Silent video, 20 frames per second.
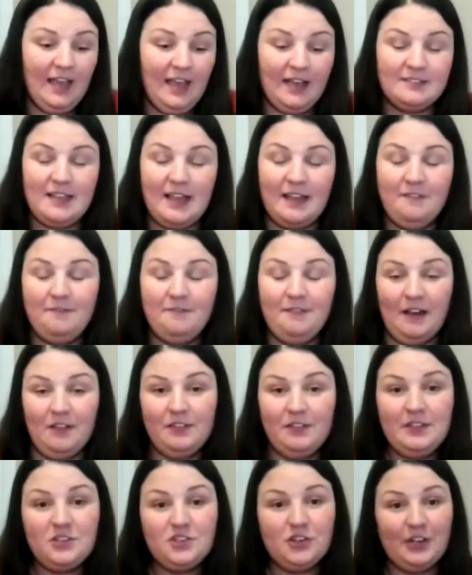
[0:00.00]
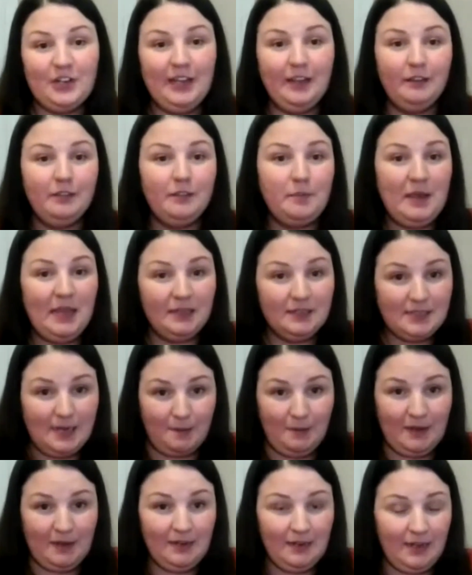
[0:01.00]
I found that during the
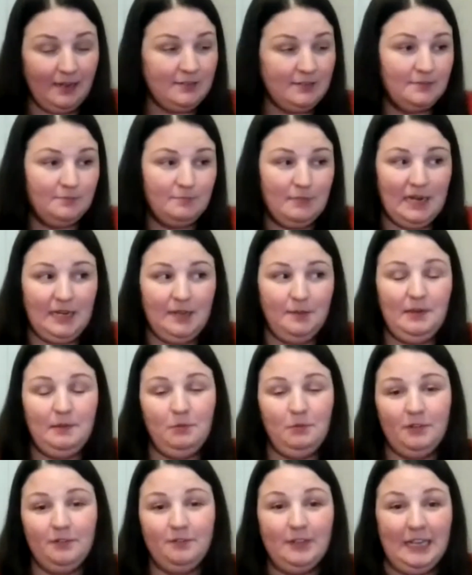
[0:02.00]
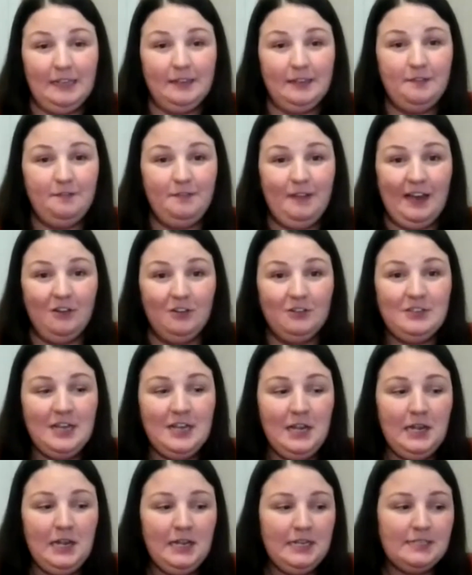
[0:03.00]
pandemic, as many people have likely found,
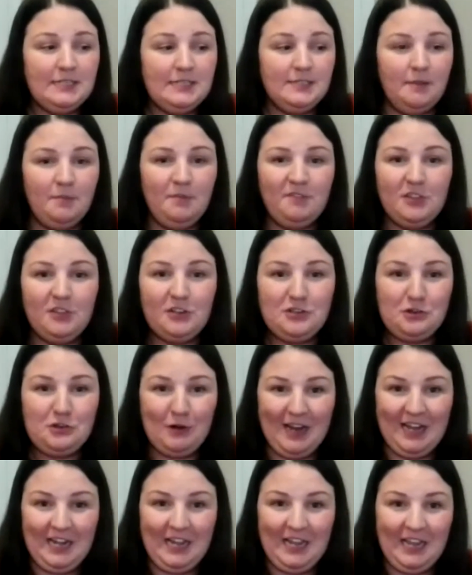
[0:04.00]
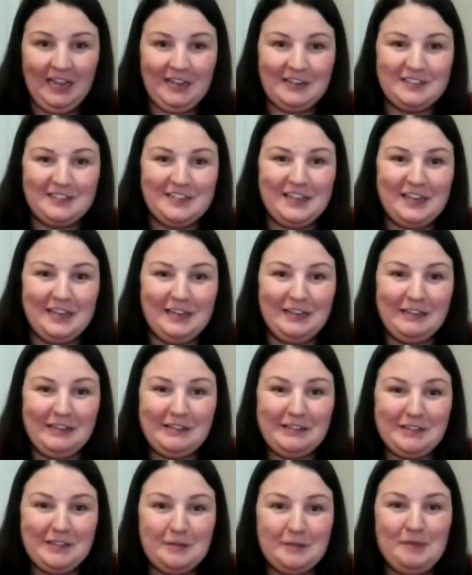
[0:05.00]
some of the training and
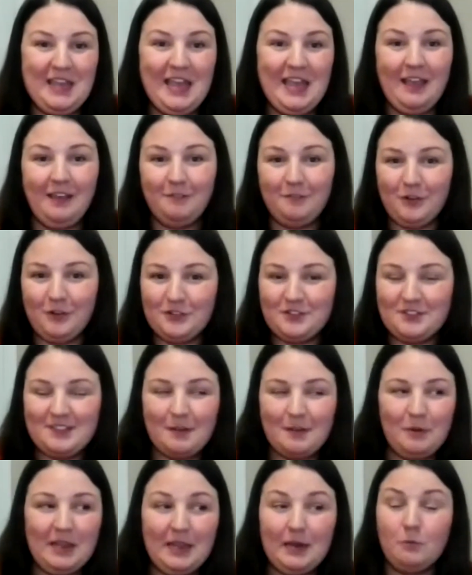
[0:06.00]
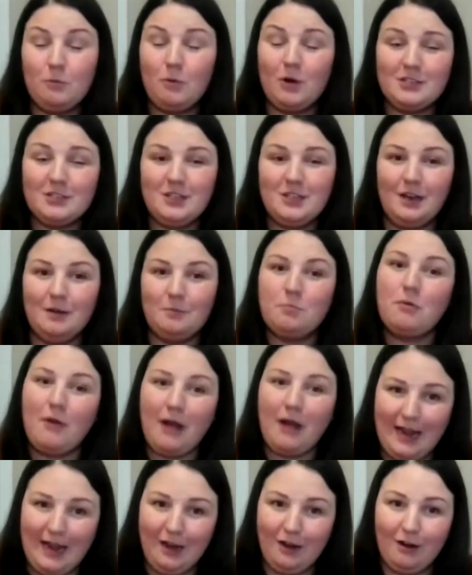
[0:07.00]
the behaviors that we had worked on
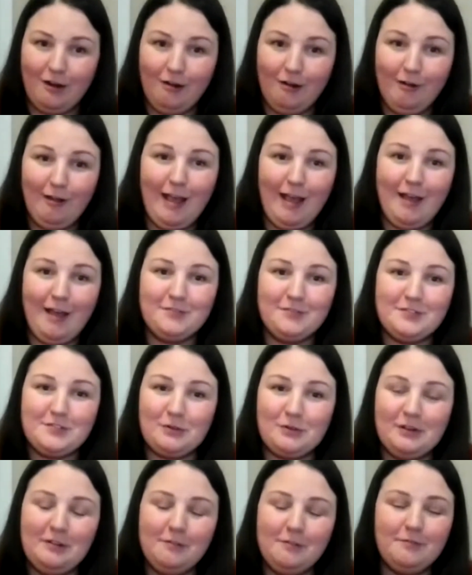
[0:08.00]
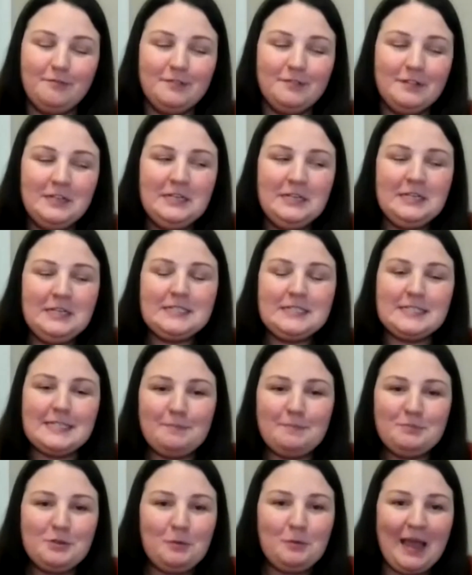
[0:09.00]
prior have sort of
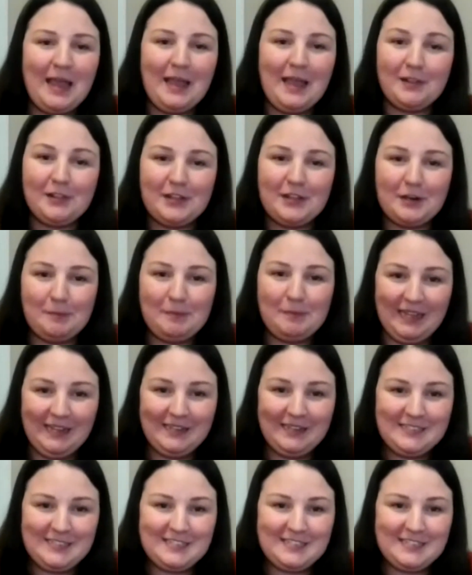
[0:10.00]
slipped away a little bit.